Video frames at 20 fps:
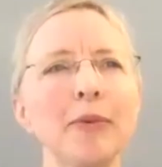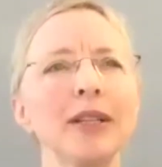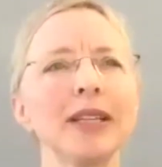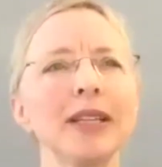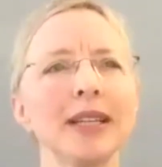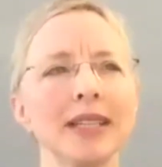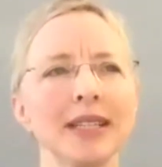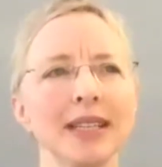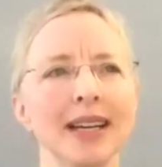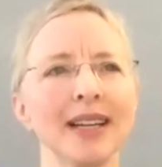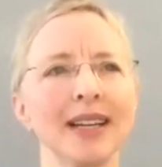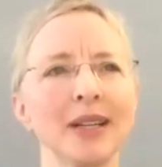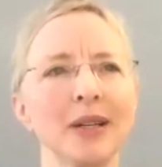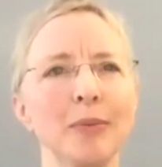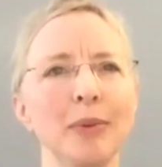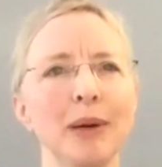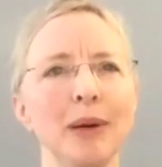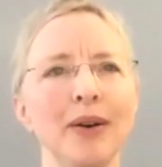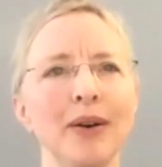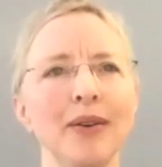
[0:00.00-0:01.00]
excited
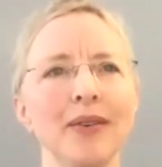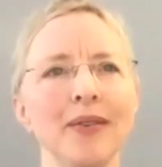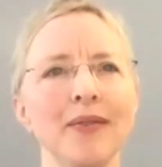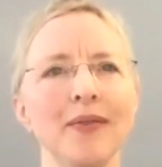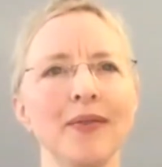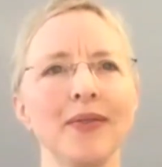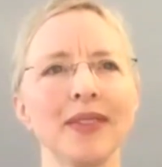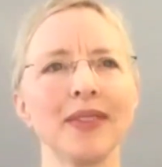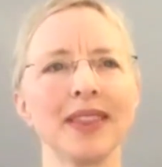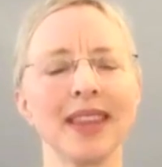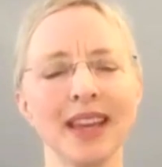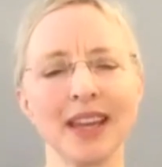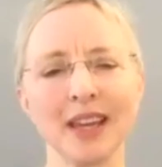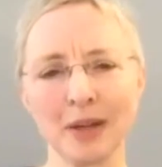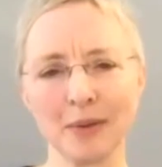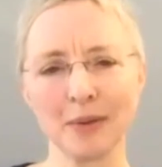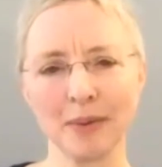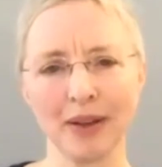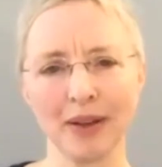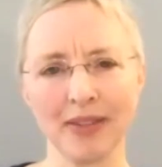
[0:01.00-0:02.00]
about thinking
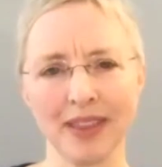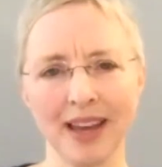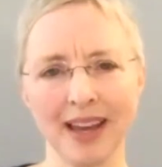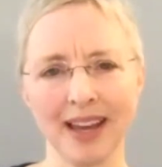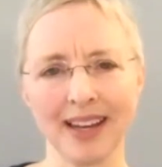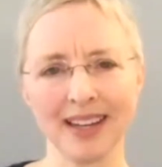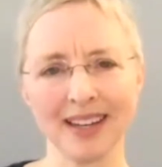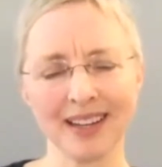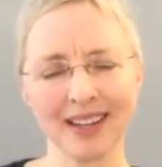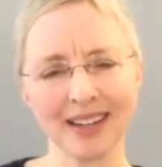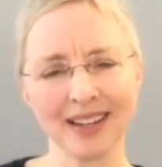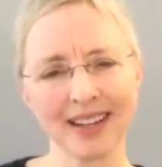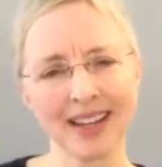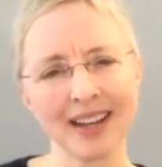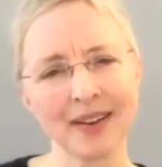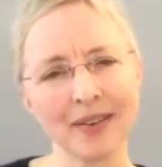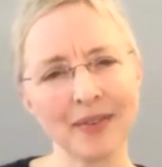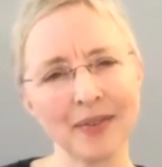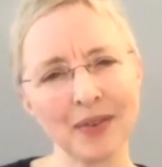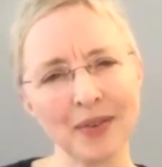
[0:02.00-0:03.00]
about that, and
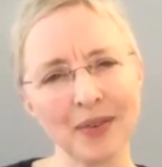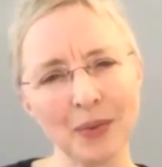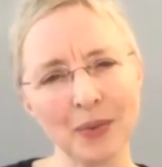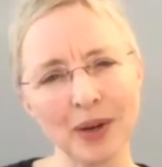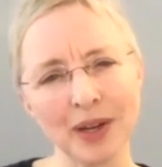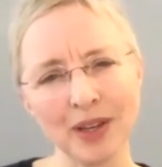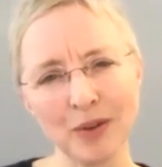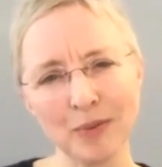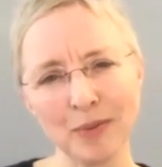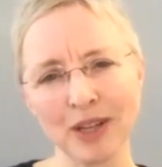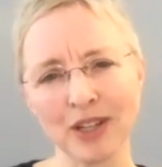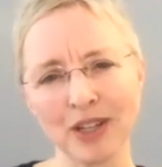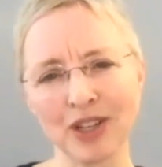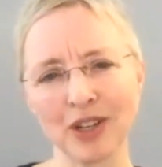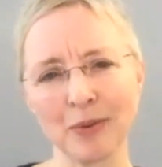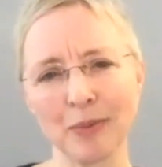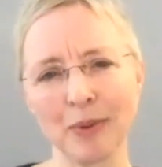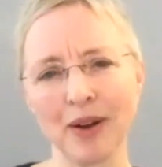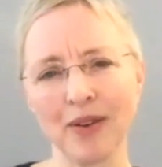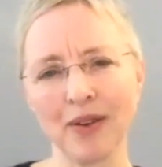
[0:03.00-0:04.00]
like what you mentioned
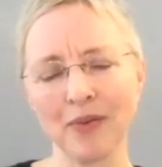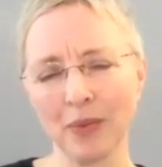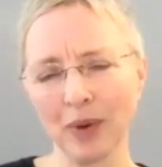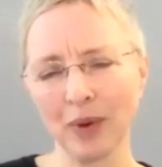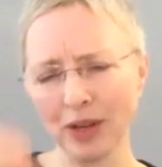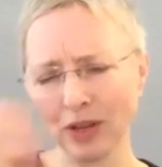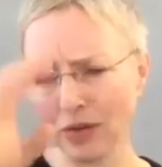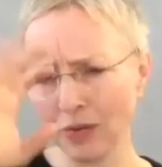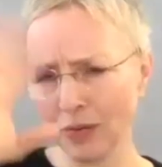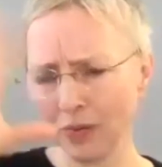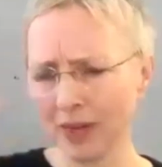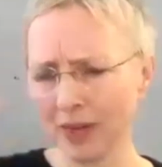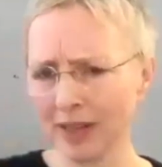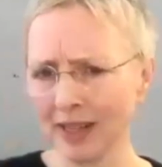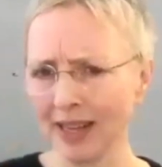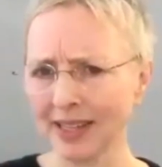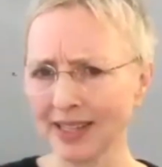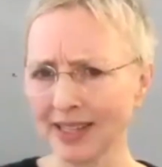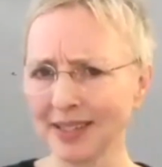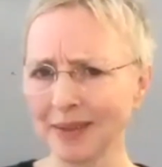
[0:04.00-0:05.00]
about when you
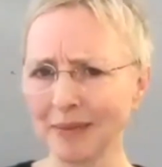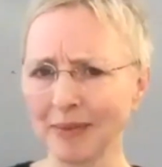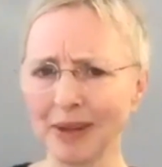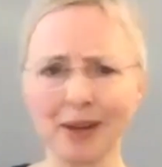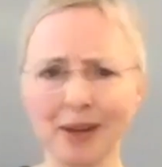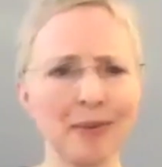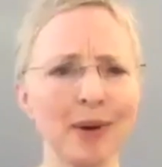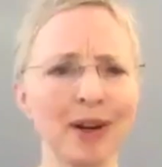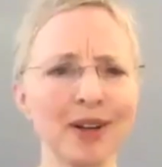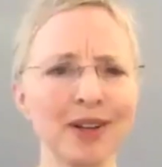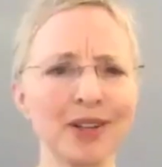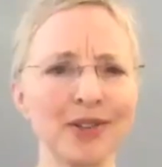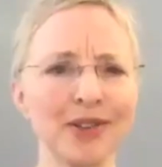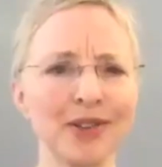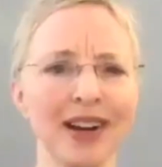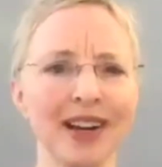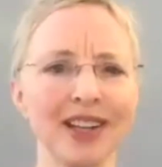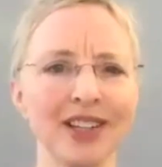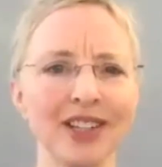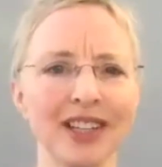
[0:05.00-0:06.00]
realize something about a
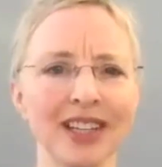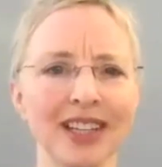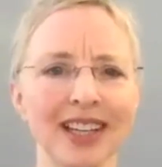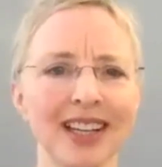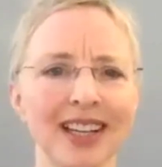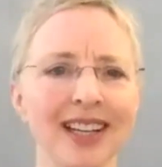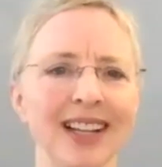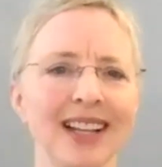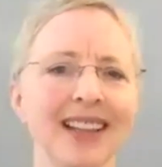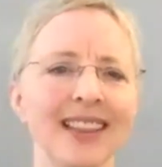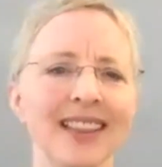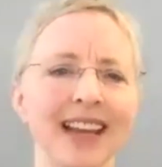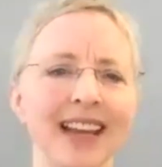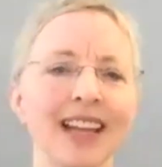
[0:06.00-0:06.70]
strategy. That's